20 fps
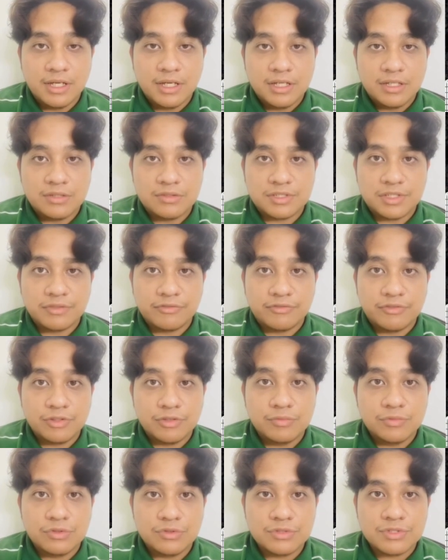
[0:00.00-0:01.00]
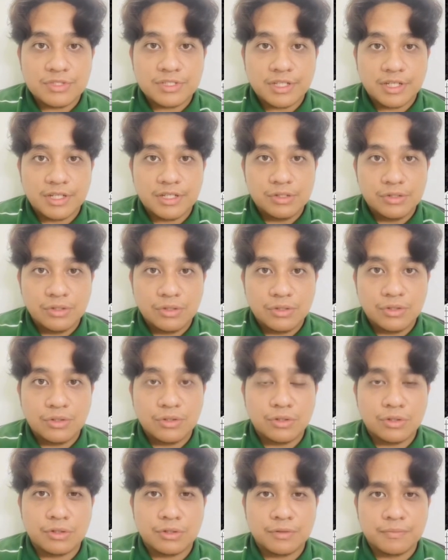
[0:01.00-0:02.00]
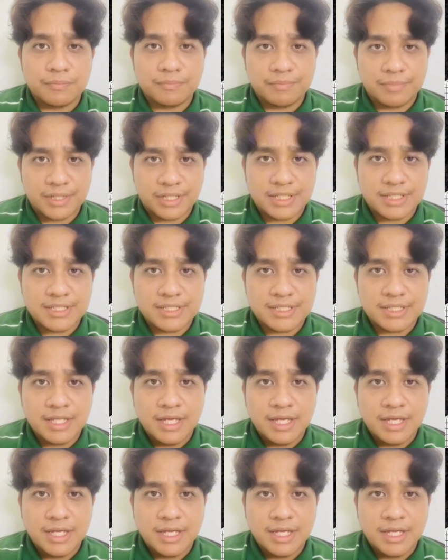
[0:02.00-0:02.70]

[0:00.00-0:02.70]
using fume hoods and hot plates,